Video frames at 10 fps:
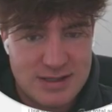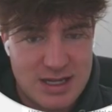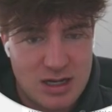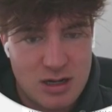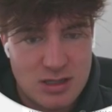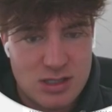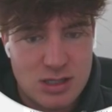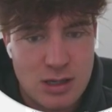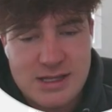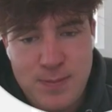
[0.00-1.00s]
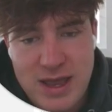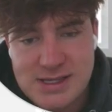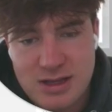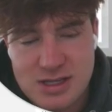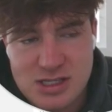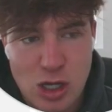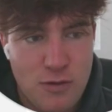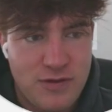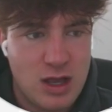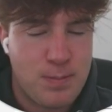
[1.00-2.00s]
stickers. It's basically
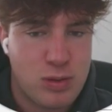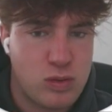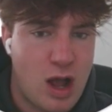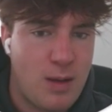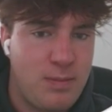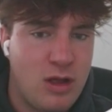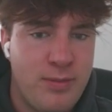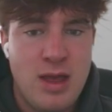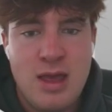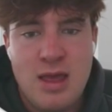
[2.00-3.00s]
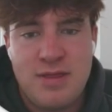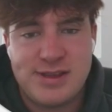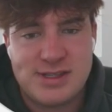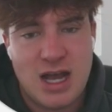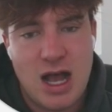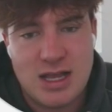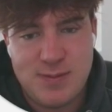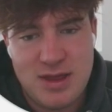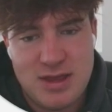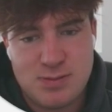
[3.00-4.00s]
solving a problem that's caused
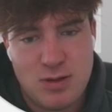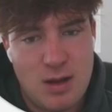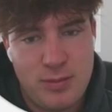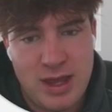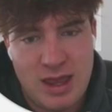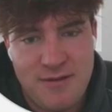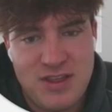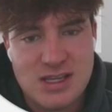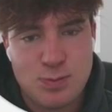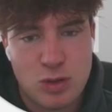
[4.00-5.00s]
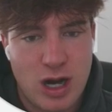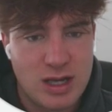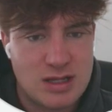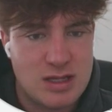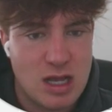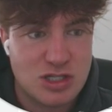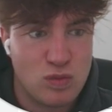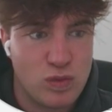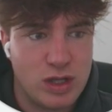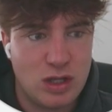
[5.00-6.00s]
by this problem. Like if this product
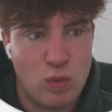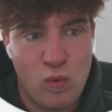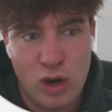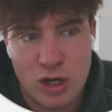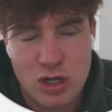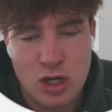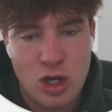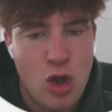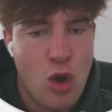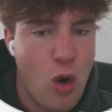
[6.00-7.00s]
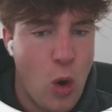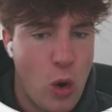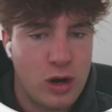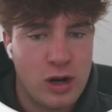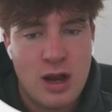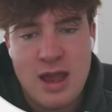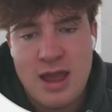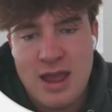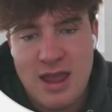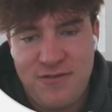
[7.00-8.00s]
doesn't really work, or
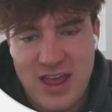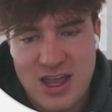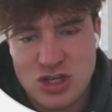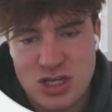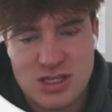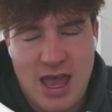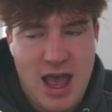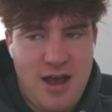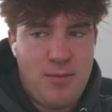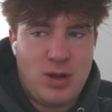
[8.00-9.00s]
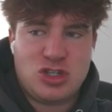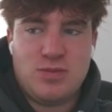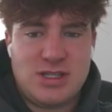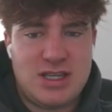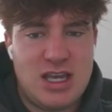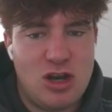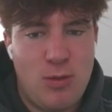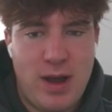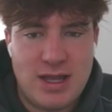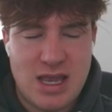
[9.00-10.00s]
if they just have a bunch of mosquito
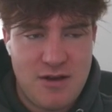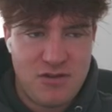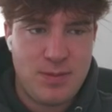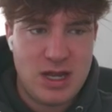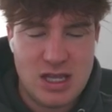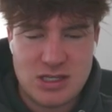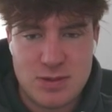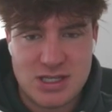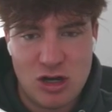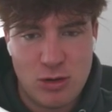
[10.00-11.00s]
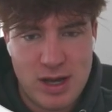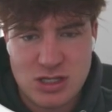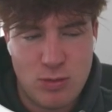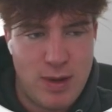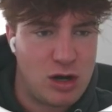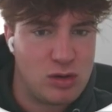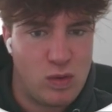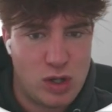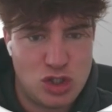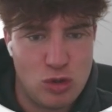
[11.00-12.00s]
bites, everybody gets mosquito bites no matter
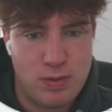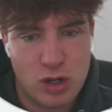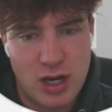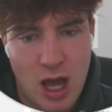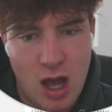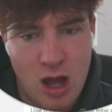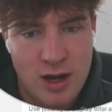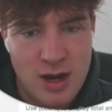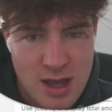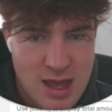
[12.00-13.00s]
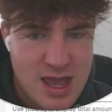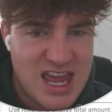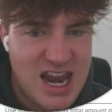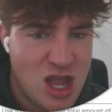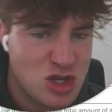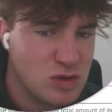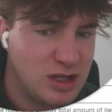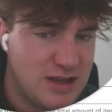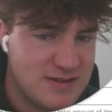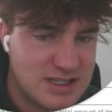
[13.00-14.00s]
what you put on. An itch
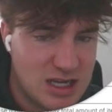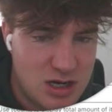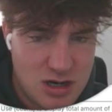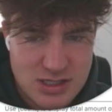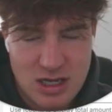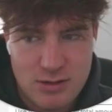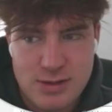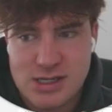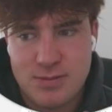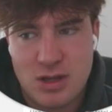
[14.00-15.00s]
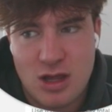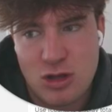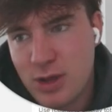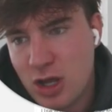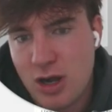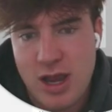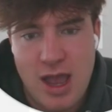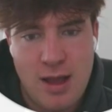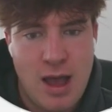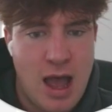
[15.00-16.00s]
relief sticker is going to be something that they'll be like, oh
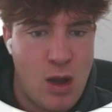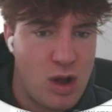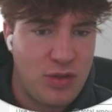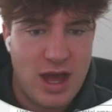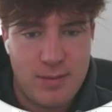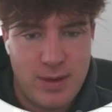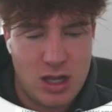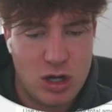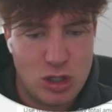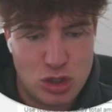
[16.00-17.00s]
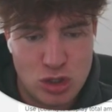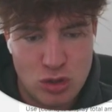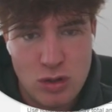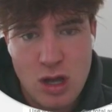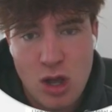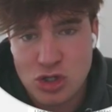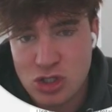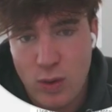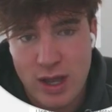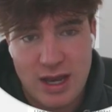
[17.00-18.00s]
yeah, I want that in my cart too,
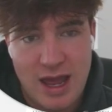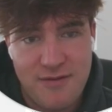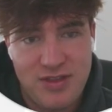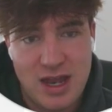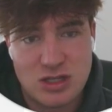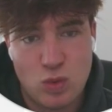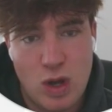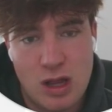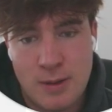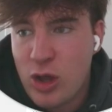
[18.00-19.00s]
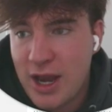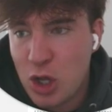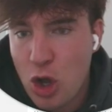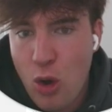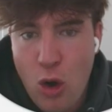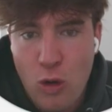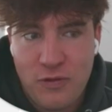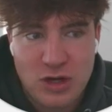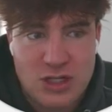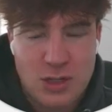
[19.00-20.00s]
so I can have that as well. I'll kind of go
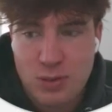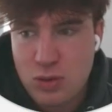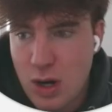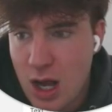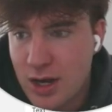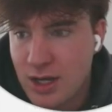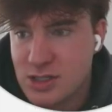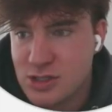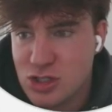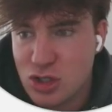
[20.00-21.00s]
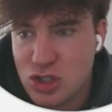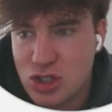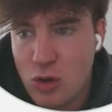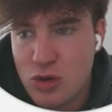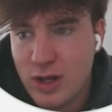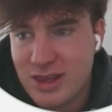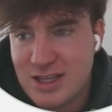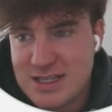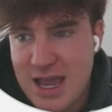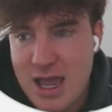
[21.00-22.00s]
over to products just to show you like the
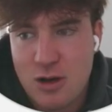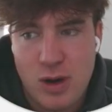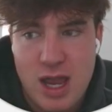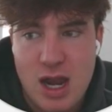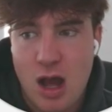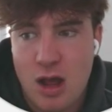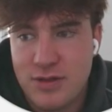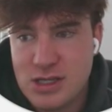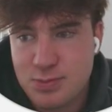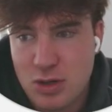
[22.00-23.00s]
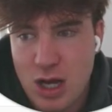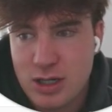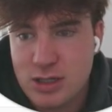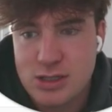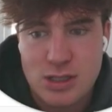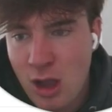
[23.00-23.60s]
take rate on these products.